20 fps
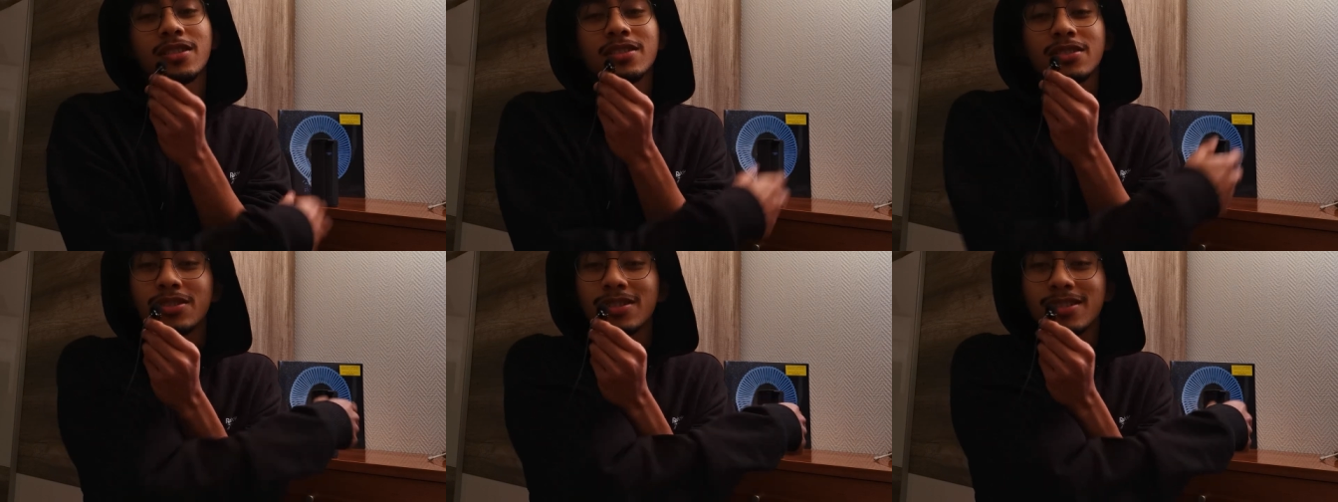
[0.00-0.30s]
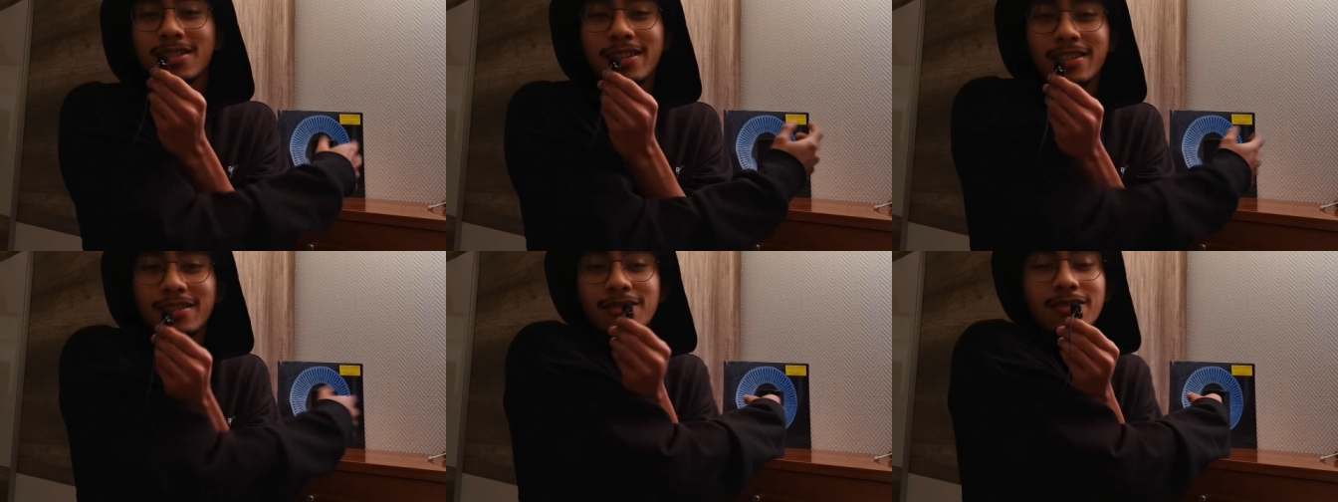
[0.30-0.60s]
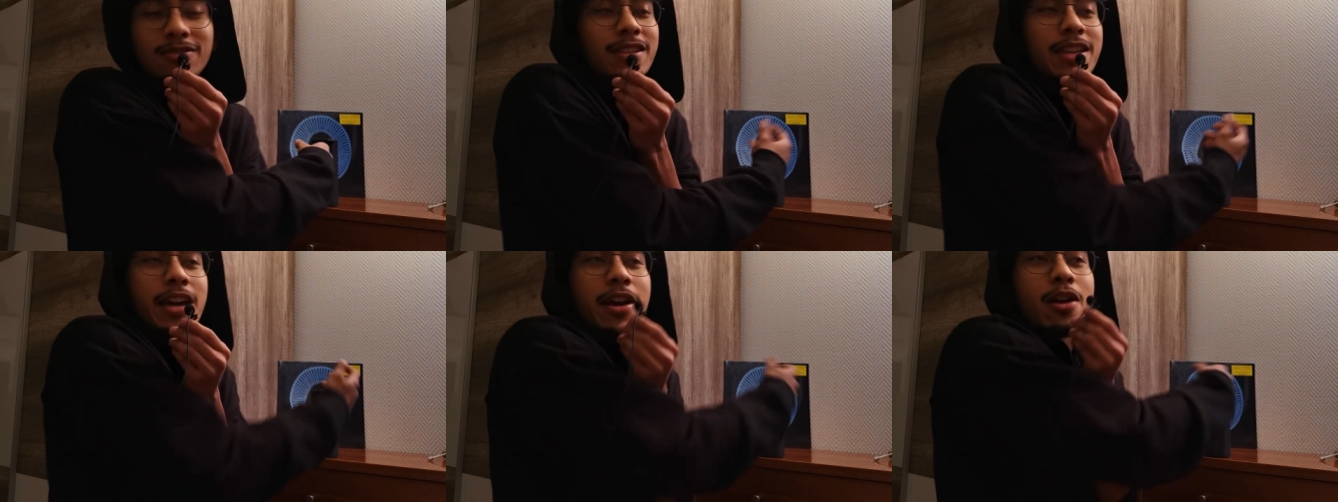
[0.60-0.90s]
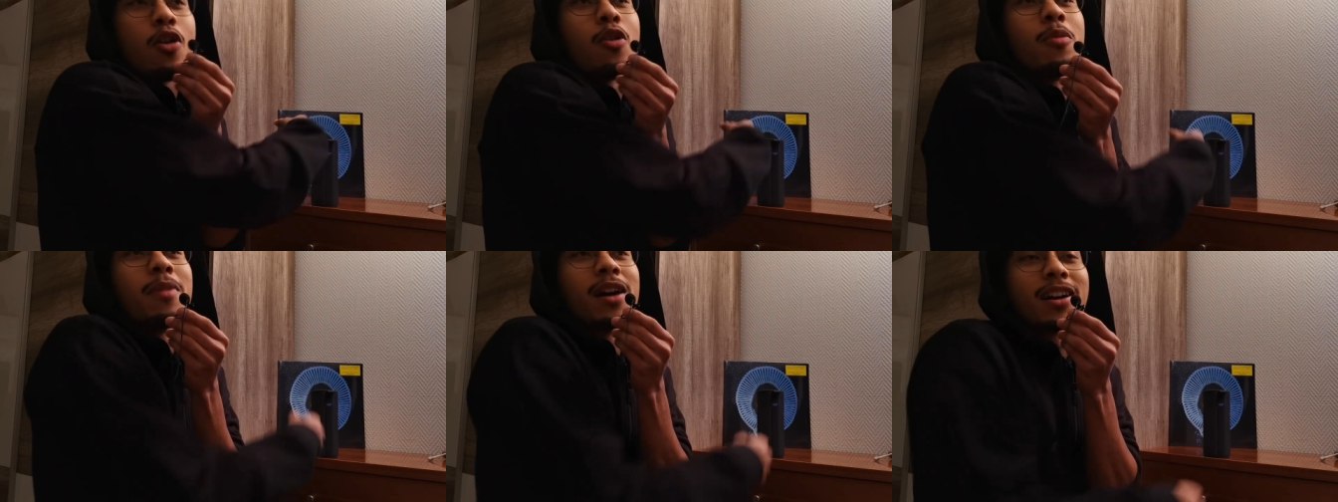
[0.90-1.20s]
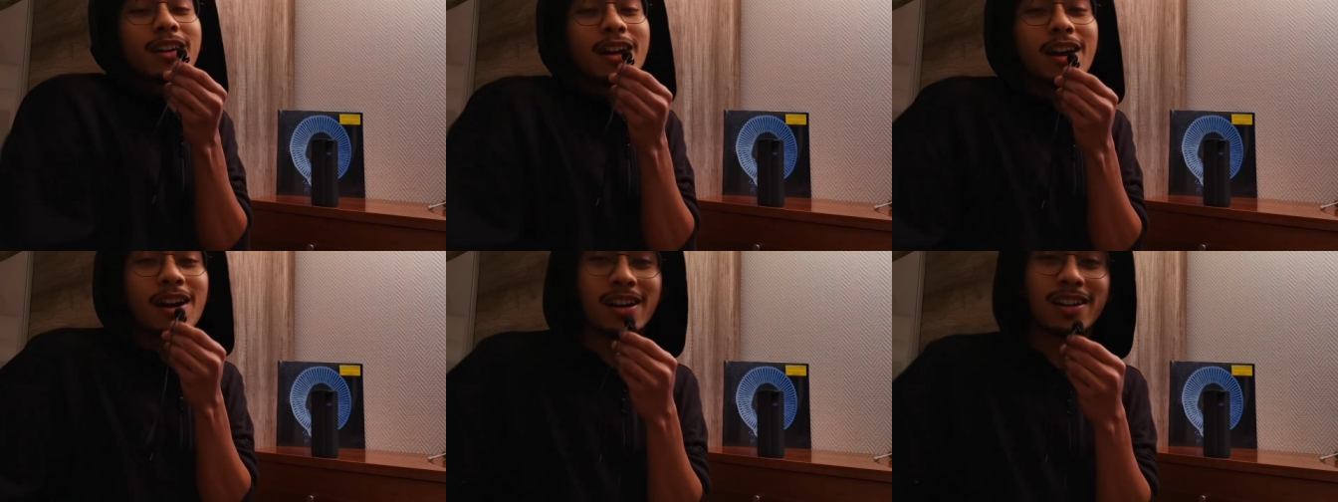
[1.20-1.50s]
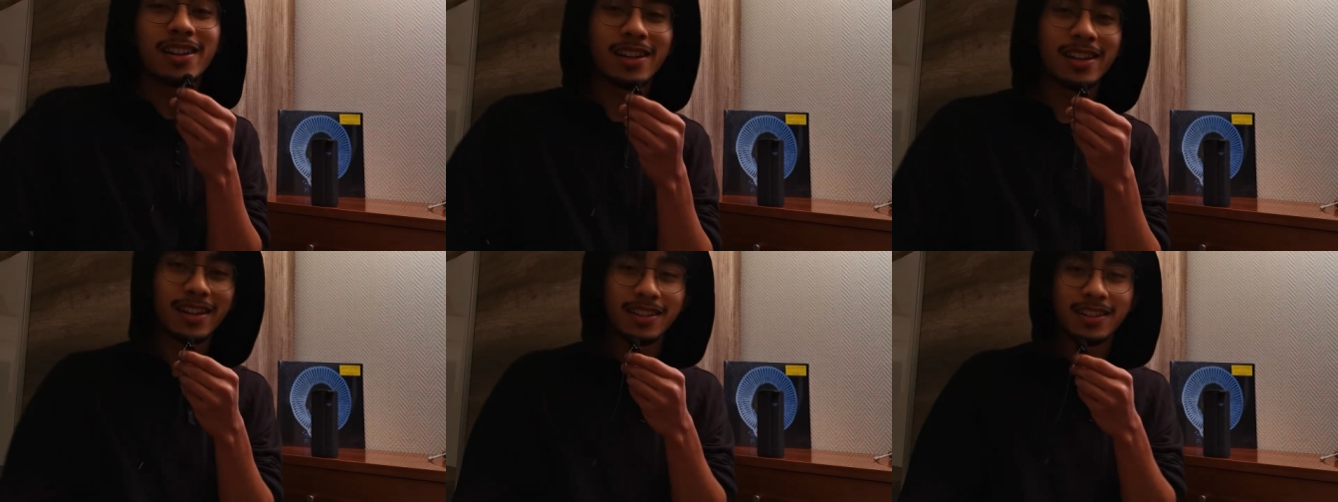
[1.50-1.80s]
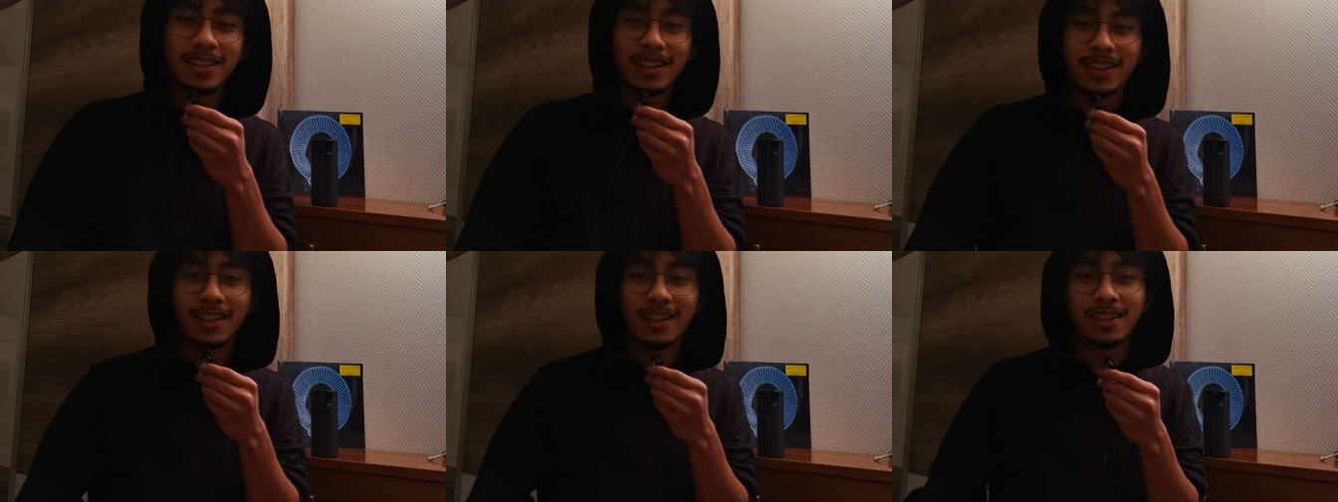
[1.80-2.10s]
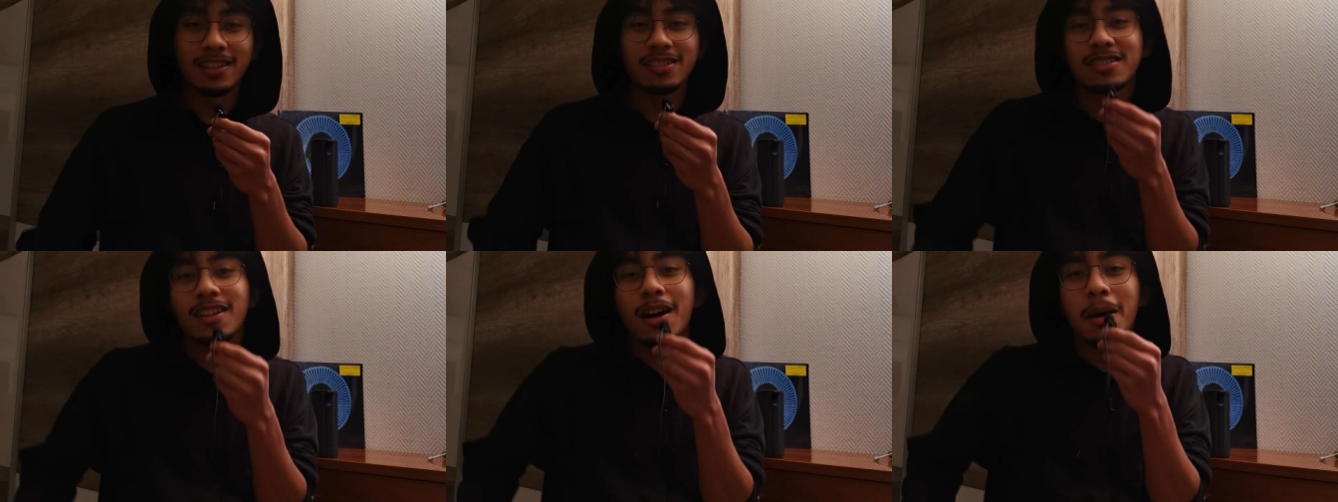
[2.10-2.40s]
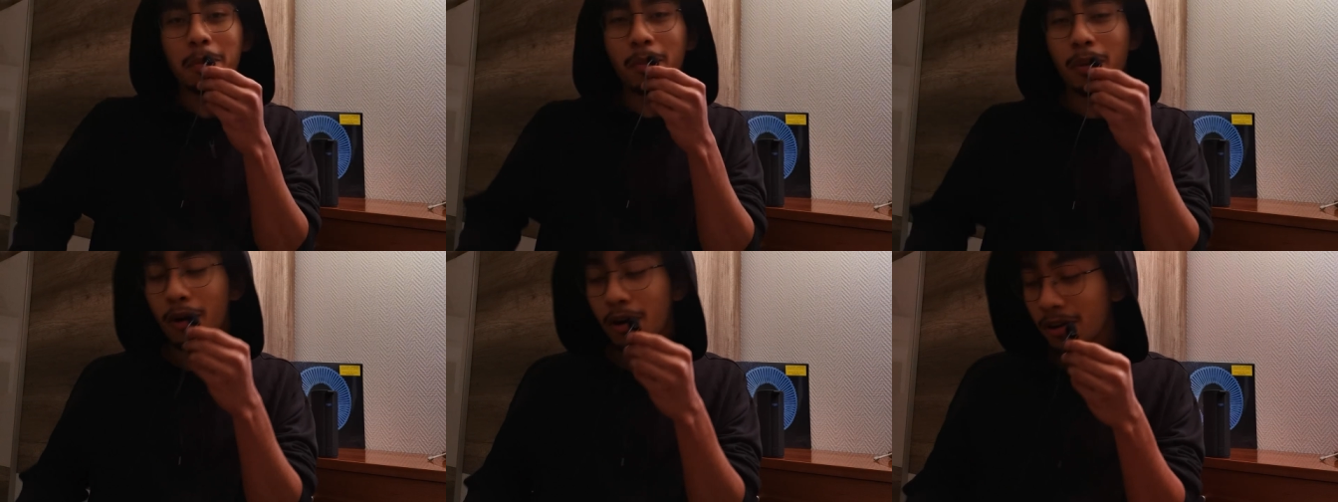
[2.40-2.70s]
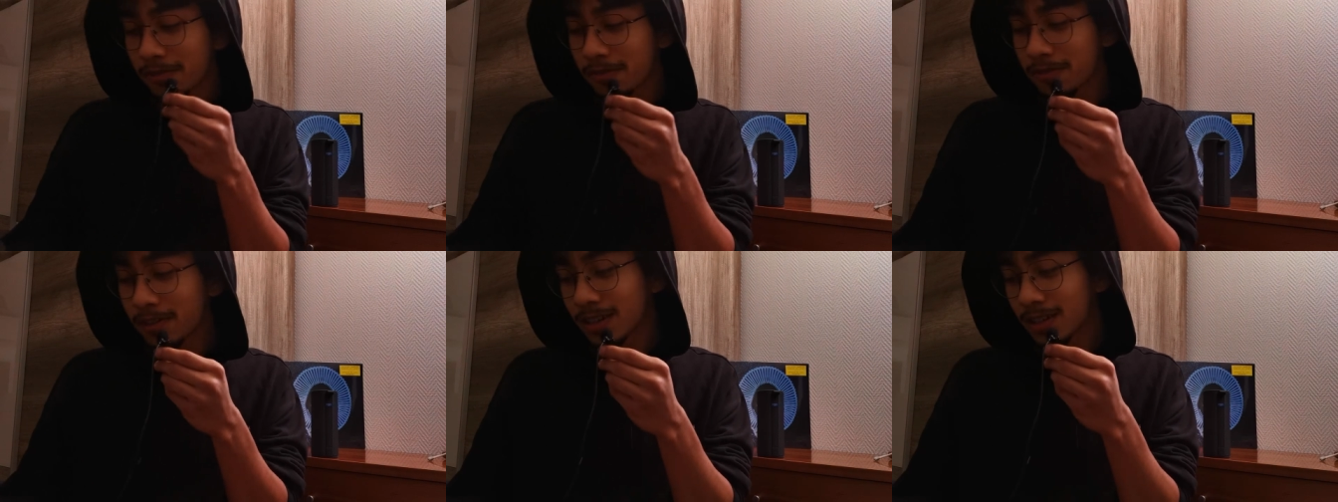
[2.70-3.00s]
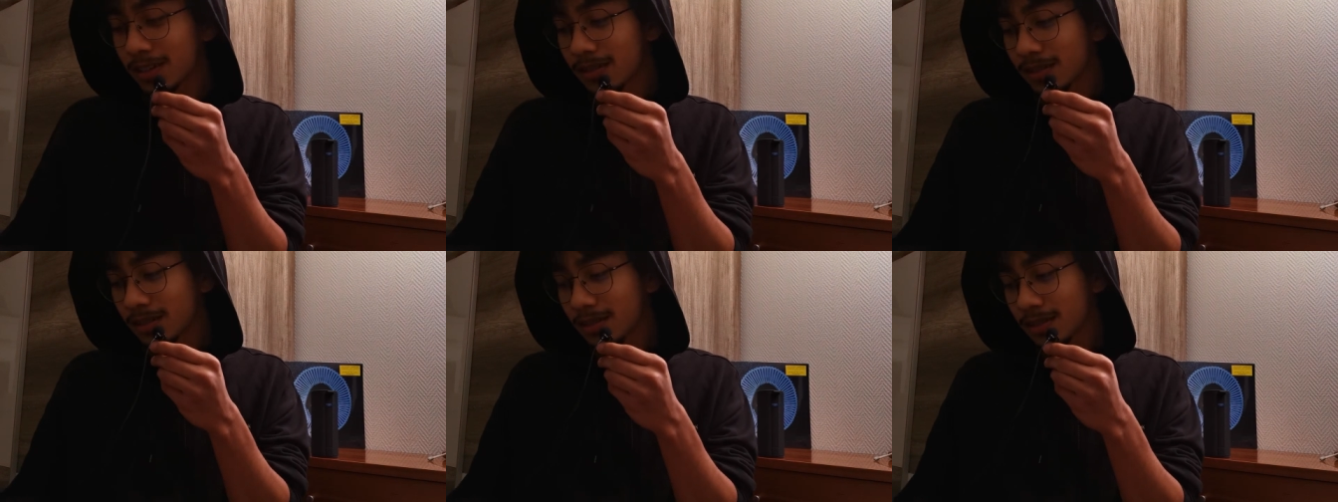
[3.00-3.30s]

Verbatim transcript: just listen to that oh my god like it's not perfect